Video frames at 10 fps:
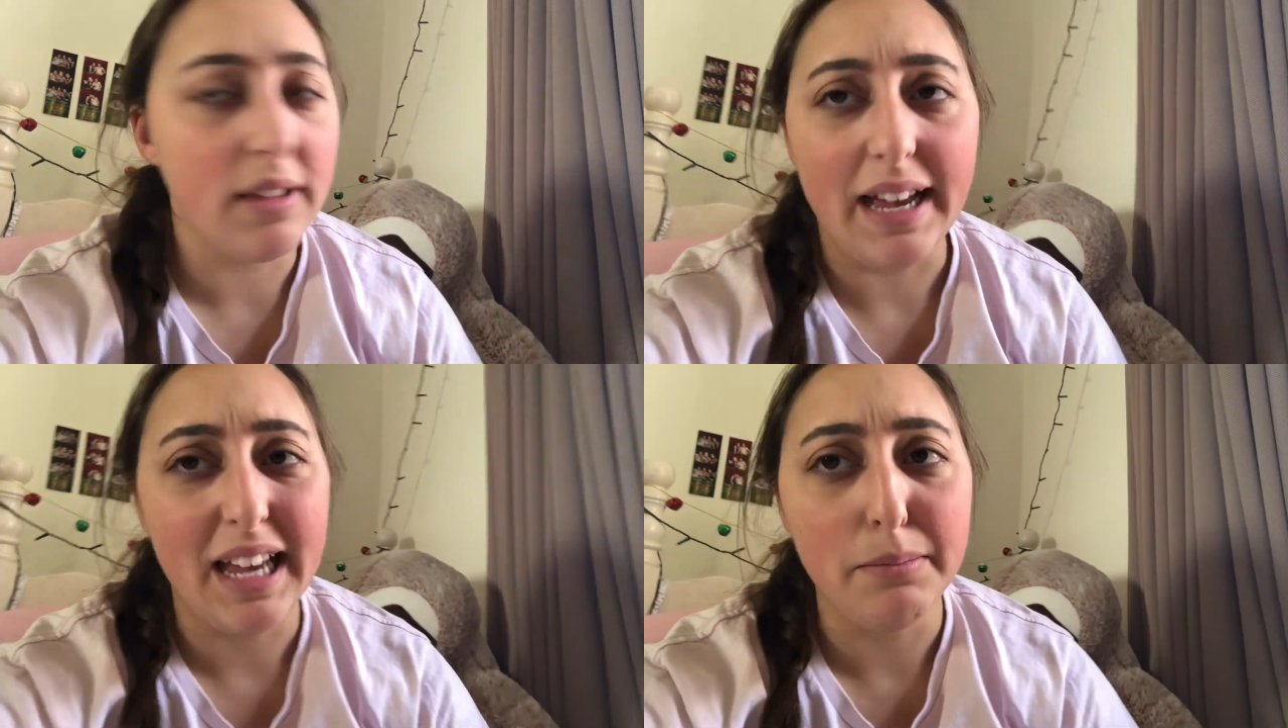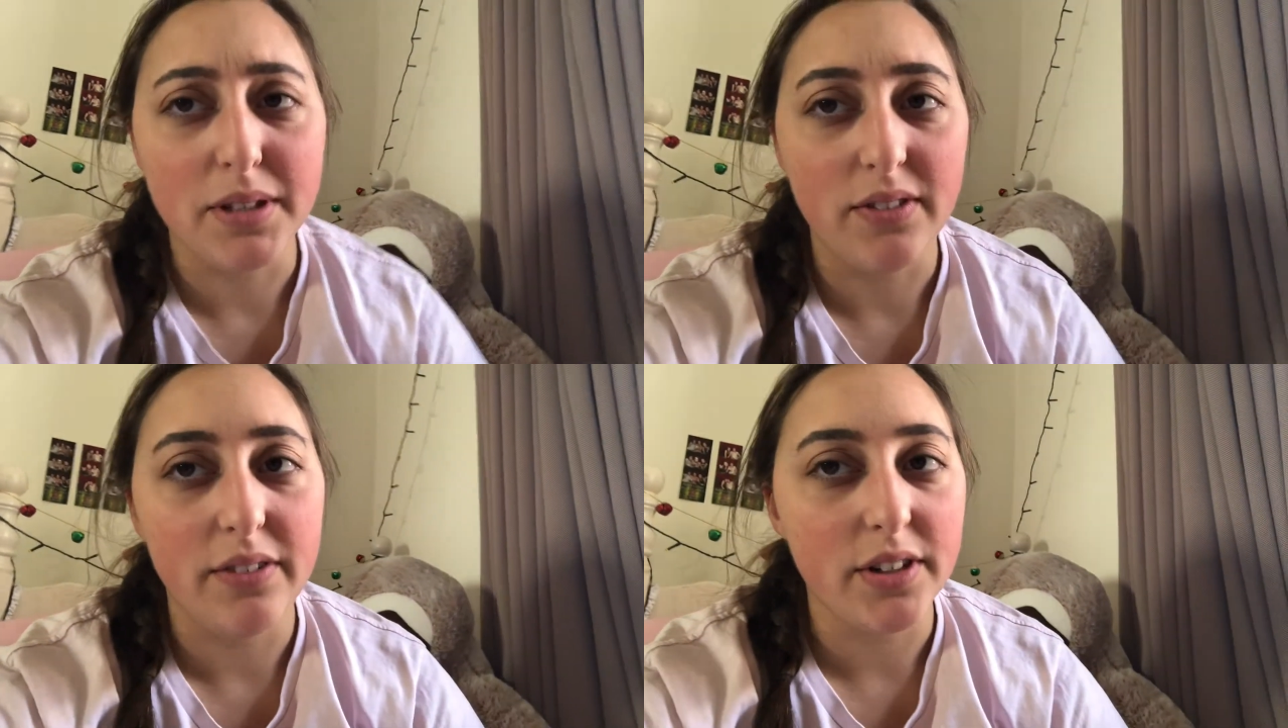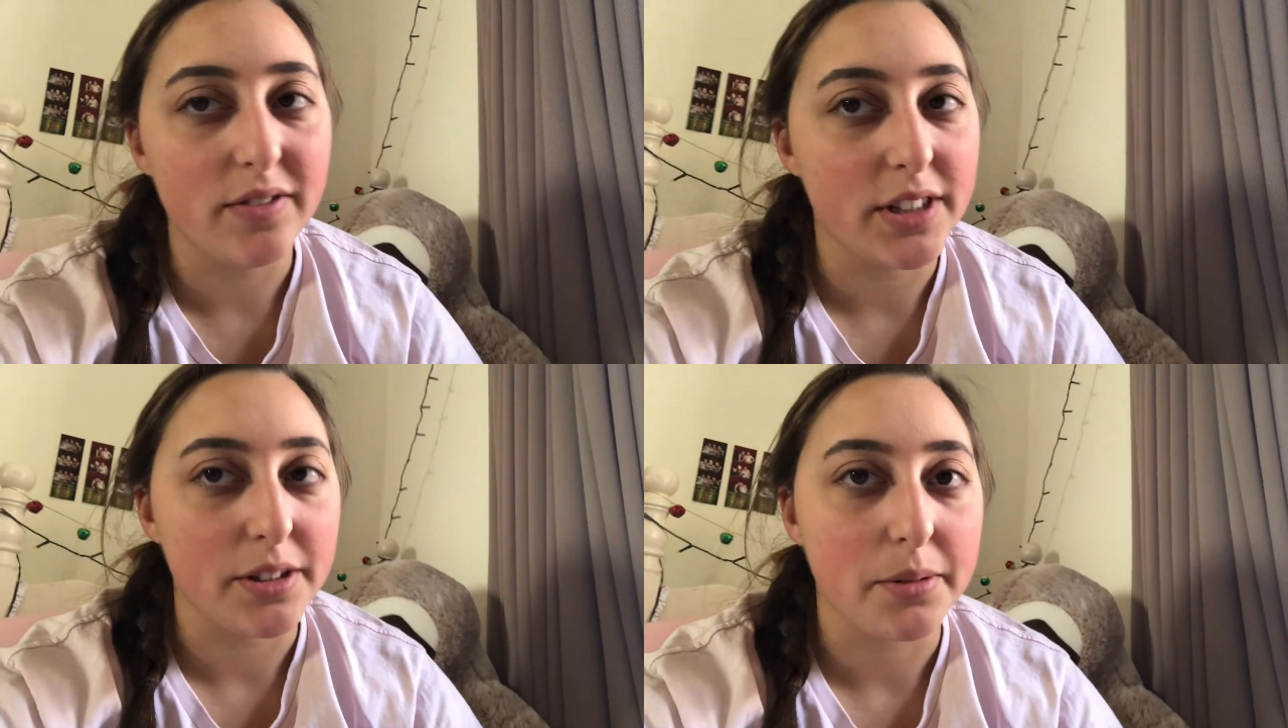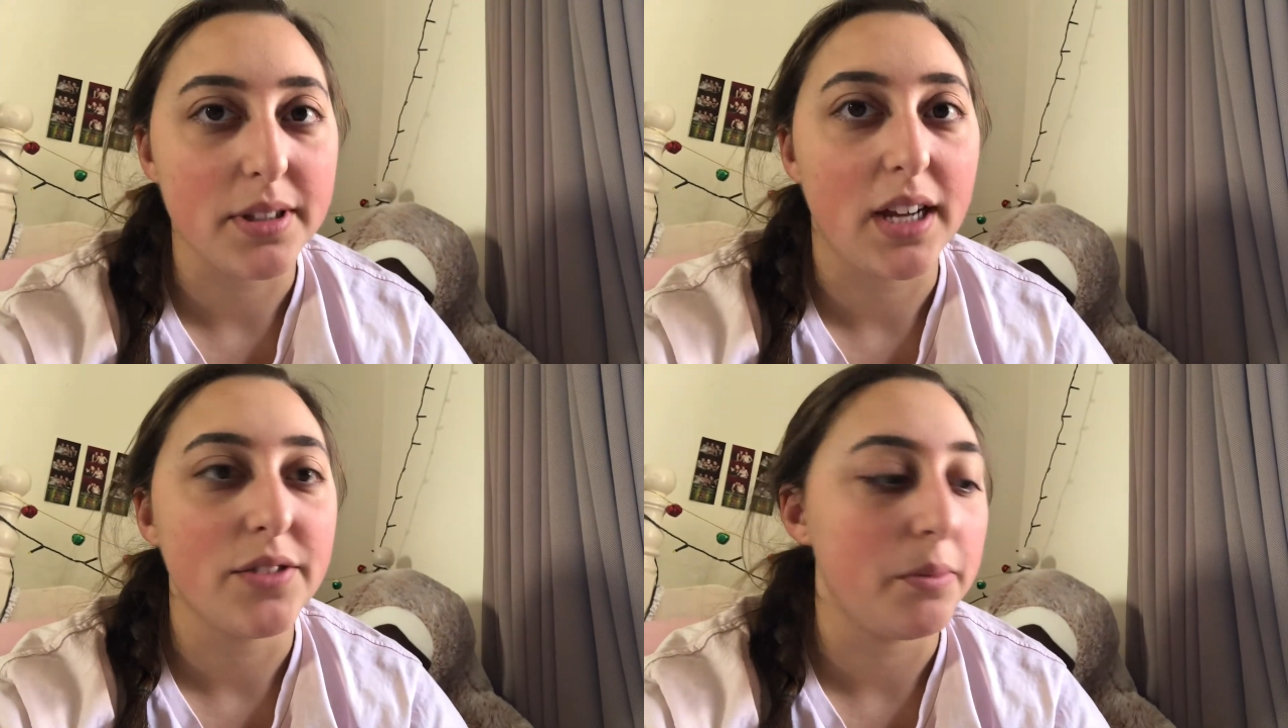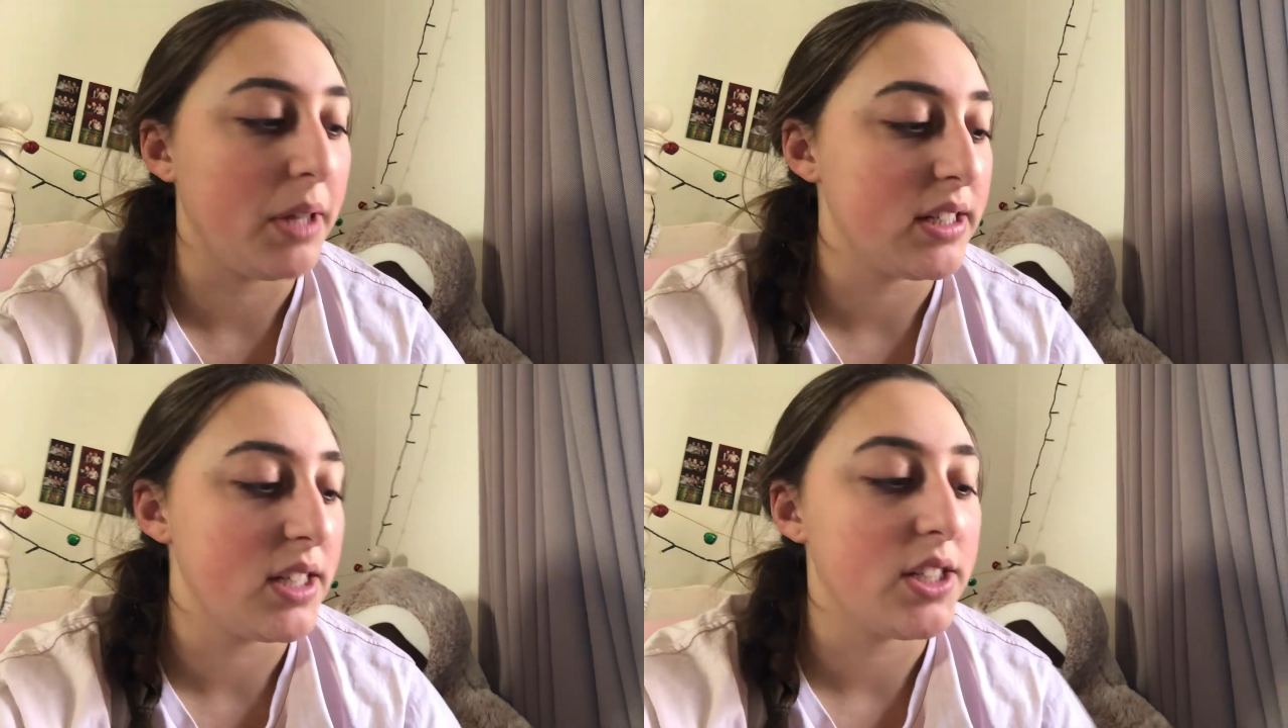heaps of leftover Christmas cards from last year.